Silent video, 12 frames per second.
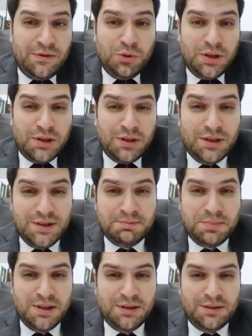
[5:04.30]
doing this,
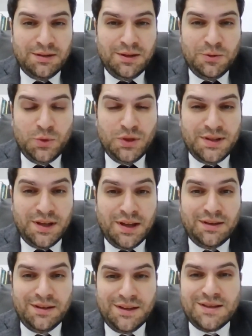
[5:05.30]
but we
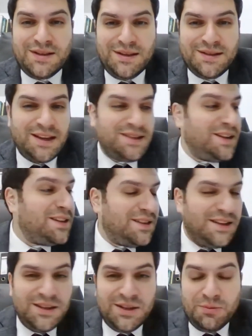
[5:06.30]
said, as I said
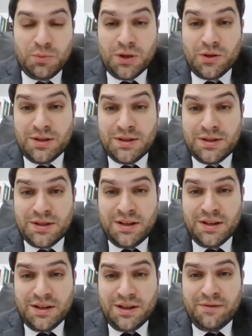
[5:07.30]
in the book, it's
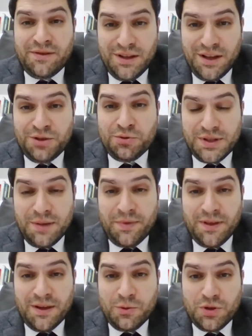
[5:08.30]
written, every day do
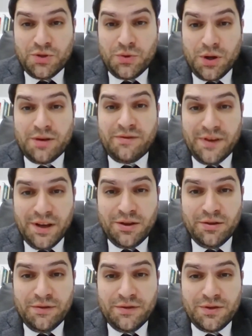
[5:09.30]
something which we are
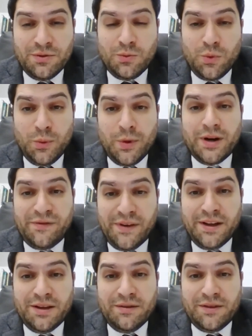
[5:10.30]
afraid of. So we were
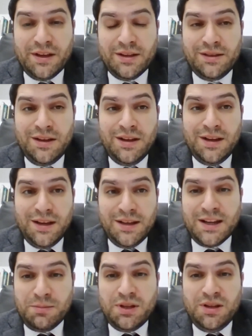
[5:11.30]
afraid of that it's
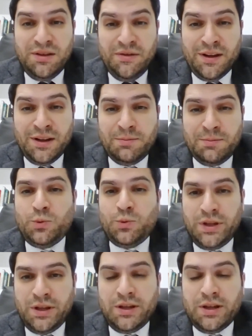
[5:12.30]
going to be difficult, but we
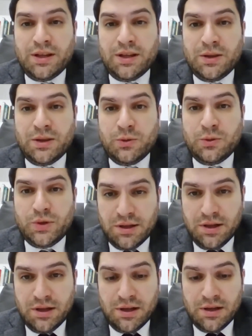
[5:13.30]
did it and we
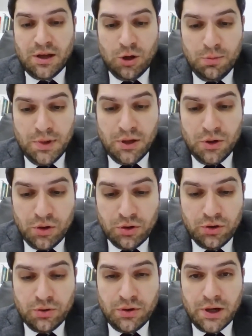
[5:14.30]
started it. And the global
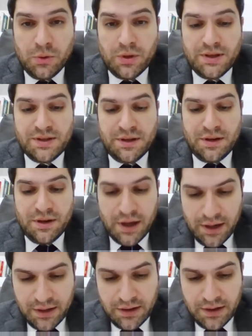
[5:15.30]
Oncothon now is a
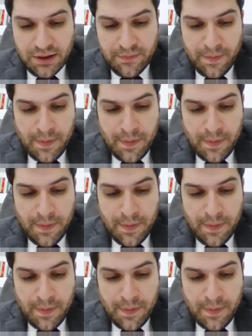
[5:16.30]
reality.